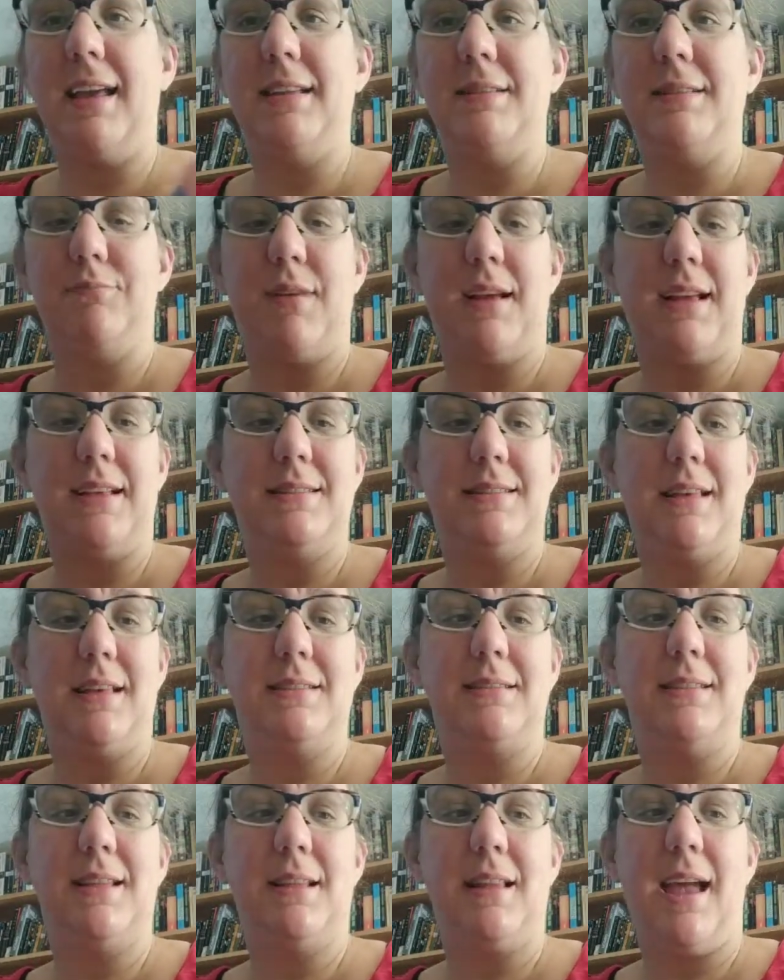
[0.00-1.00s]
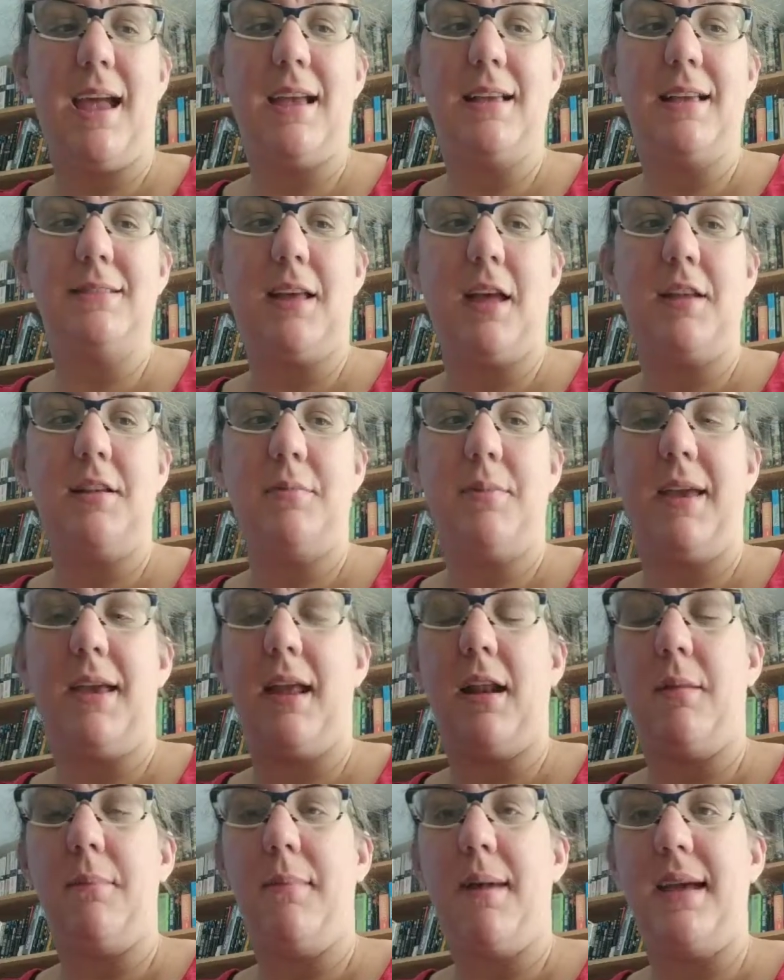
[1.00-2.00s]
it, but it says, Today is going to
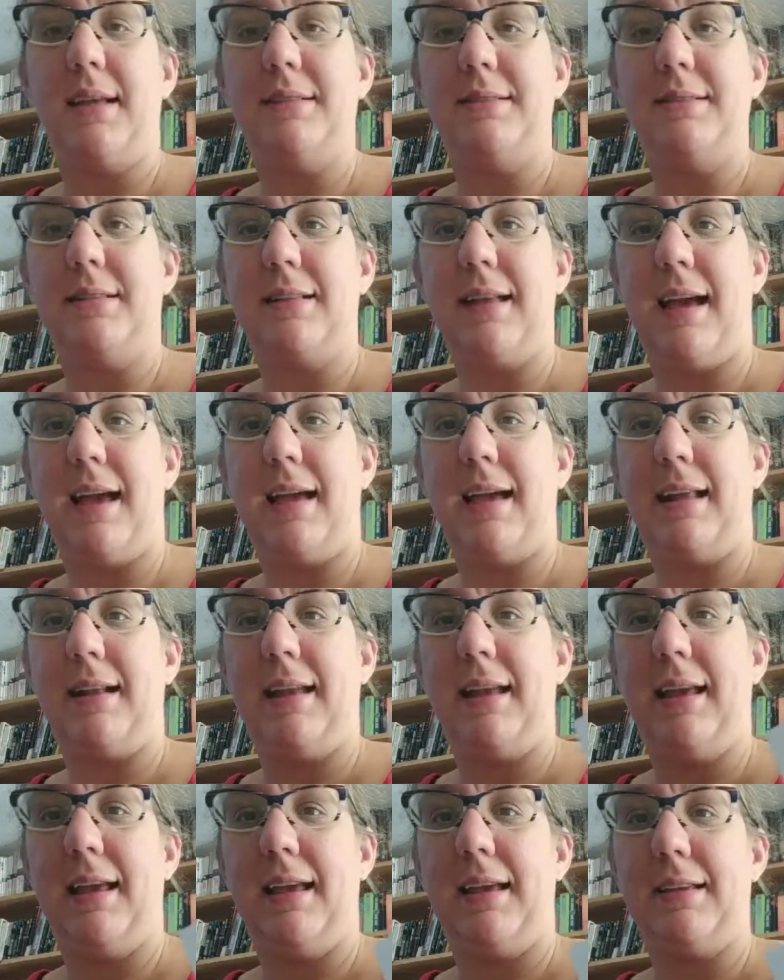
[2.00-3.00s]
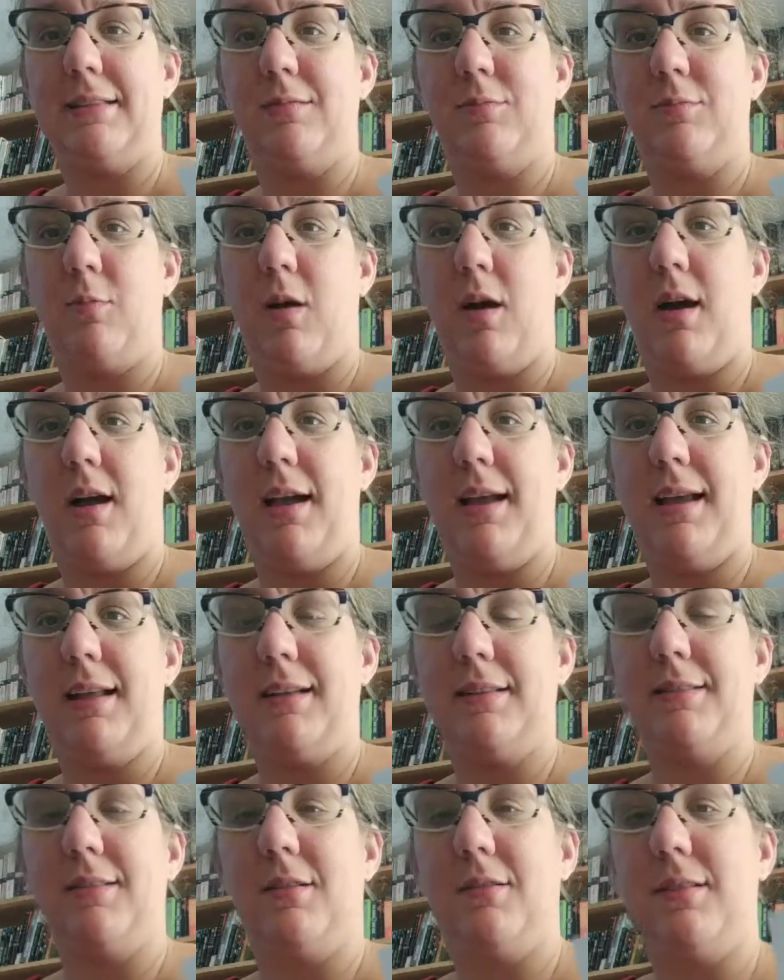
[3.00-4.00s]
be an amazing day and here's
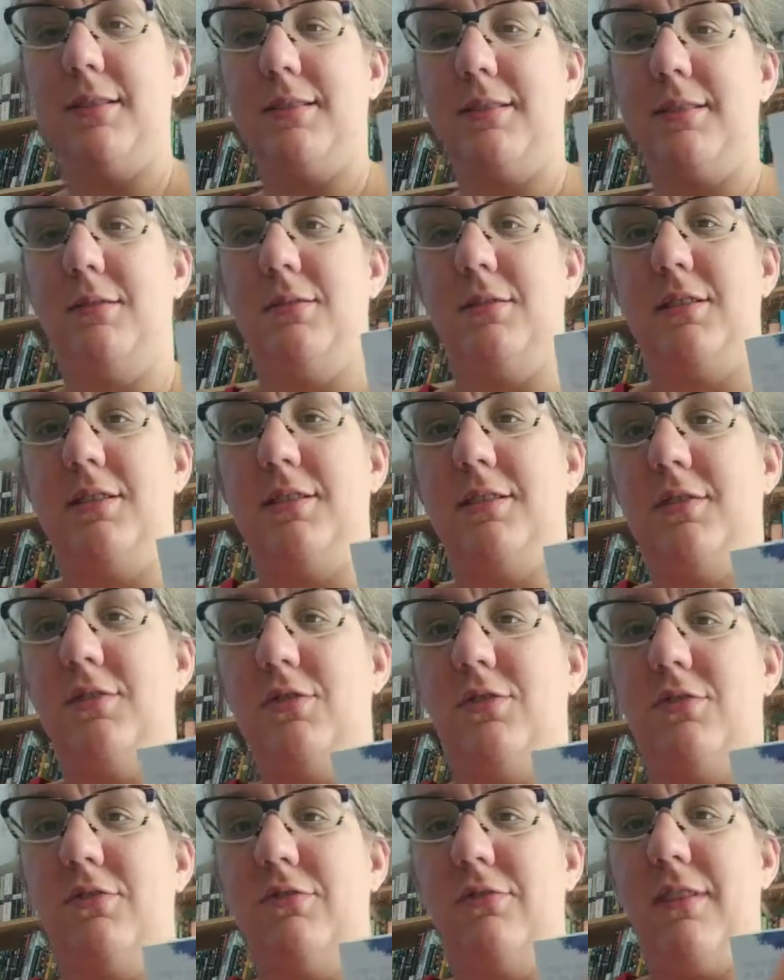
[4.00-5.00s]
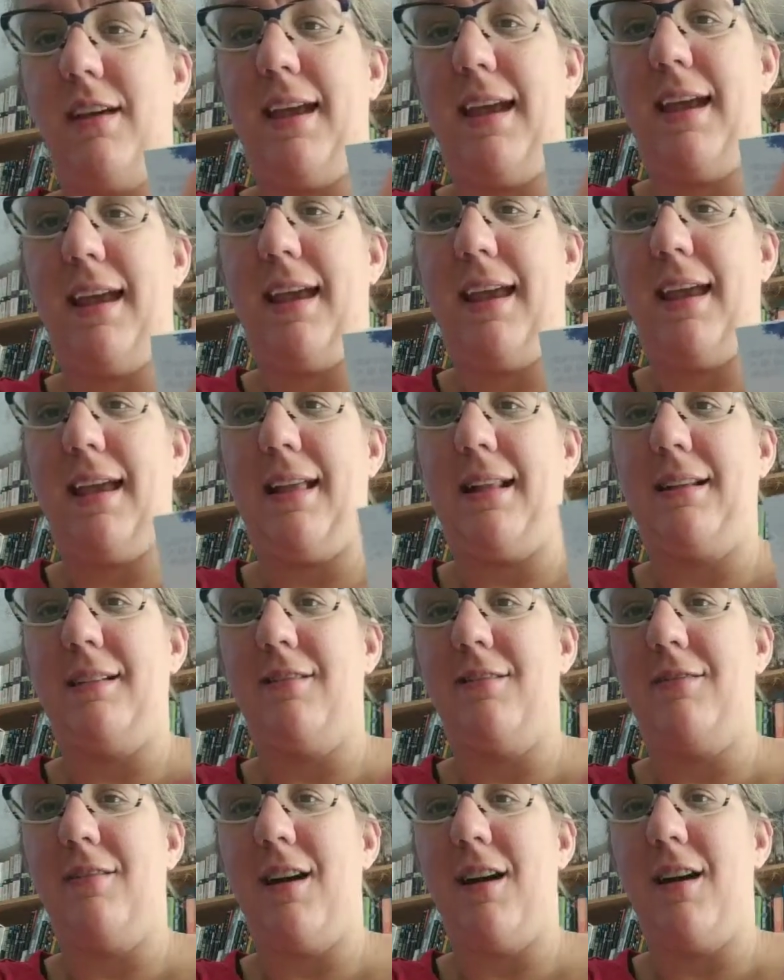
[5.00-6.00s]
why. And it's got this gorgeous tree and
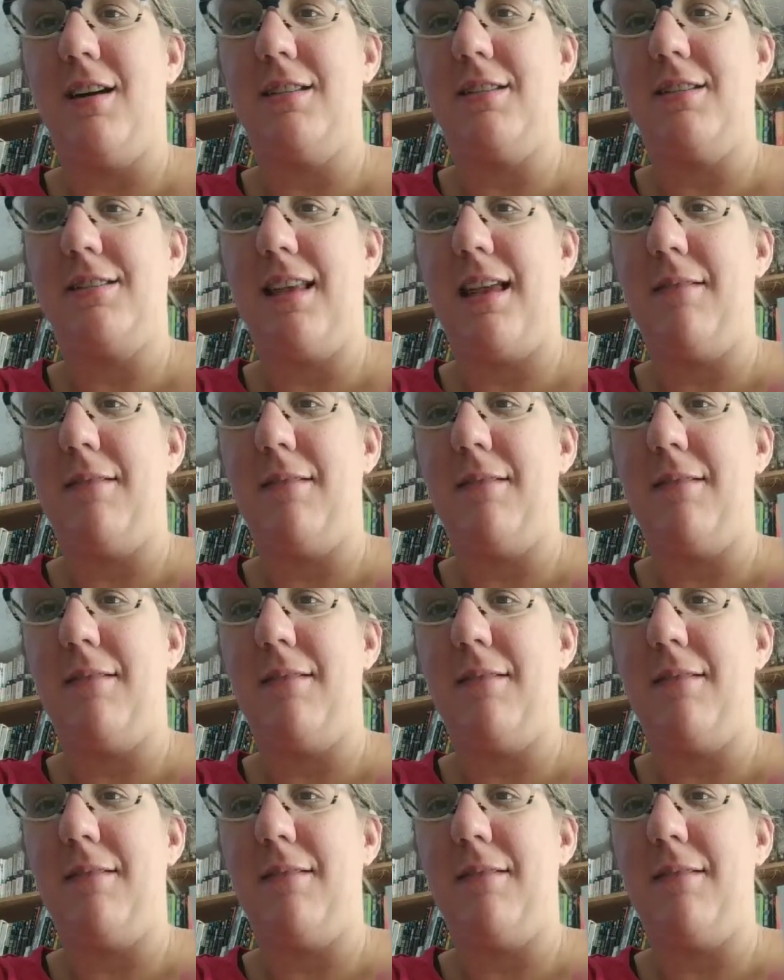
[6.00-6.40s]
grass